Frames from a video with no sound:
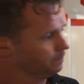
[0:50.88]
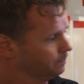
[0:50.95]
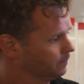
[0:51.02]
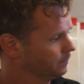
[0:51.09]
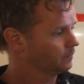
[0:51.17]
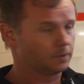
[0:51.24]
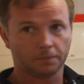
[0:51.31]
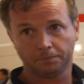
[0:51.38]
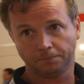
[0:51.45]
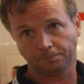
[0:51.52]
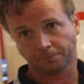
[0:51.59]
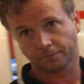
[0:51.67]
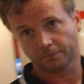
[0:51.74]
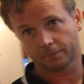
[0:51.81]
So
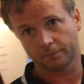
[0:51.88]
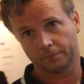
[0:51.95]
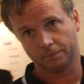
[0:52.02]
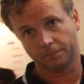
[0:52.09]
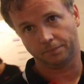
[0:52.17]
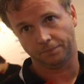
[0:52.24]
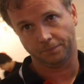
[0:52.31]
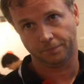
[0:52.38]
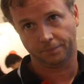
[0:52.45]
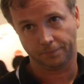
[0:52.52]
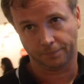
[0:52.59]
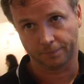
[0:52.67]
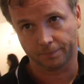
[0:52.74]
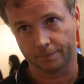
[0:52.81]
EKT, you make lots of
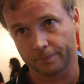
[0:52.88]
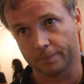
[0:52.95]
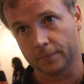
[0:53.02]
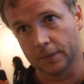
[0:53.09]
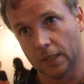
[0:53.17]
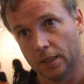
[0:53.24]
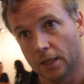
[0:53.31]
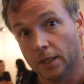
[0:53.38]
set-top boxes.